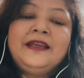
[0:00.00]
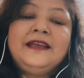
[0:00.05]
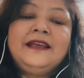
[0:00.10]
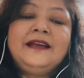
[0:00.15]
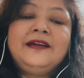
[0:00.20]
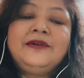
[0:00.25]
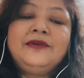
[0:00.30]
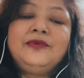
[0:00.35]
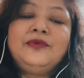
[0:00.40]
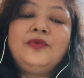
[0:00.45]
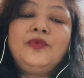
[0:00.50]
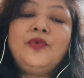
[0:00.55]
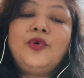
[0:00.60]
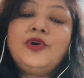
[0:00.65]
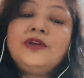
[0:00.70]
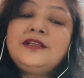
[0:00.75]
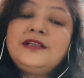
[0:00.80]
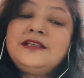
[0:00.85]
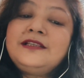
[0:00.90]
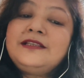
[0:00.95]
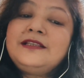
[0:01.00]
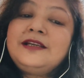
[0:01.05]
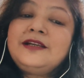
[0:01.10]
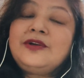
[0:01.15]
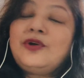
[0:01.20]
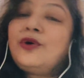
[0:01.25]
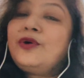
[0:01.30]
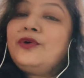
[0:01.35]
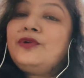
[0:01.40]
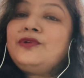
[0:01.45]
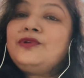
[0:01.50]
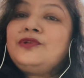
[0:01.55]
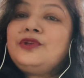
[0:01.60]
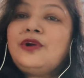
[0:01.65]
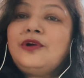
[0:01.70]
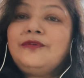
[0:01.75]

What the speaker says: Now, what is the cause